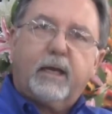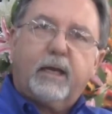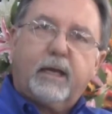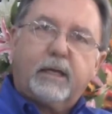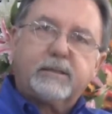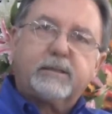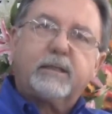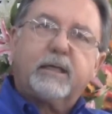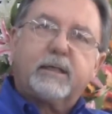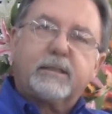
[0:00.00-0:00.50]

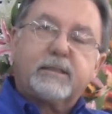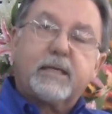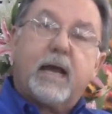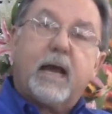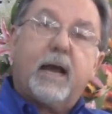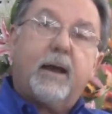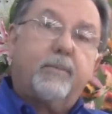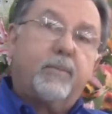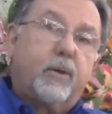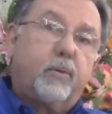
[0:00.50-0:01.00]
Isn't it
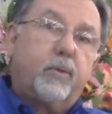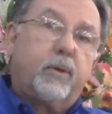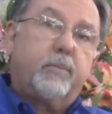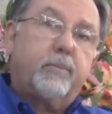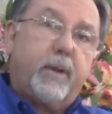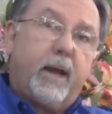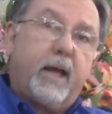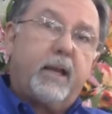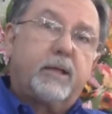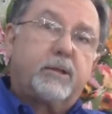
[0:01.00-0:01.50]
time that we
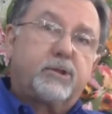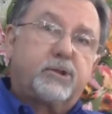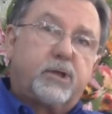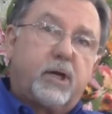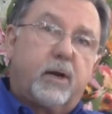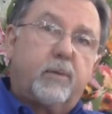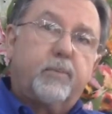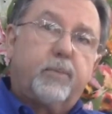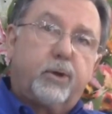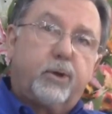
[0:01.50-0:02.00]
balanced
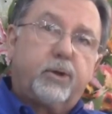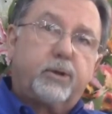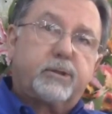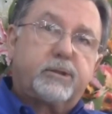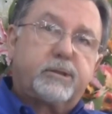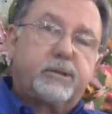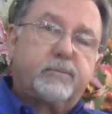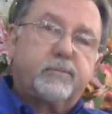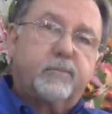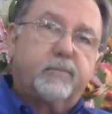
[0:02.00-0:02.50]
our
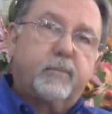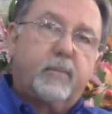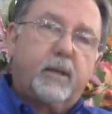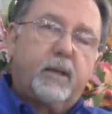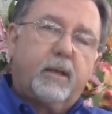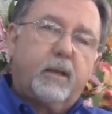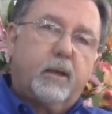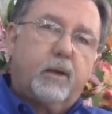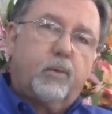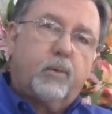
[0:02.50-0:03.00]
books?
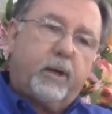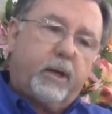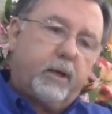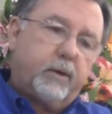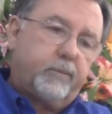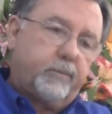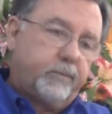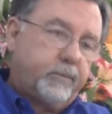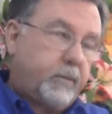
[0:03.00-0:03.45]
Well,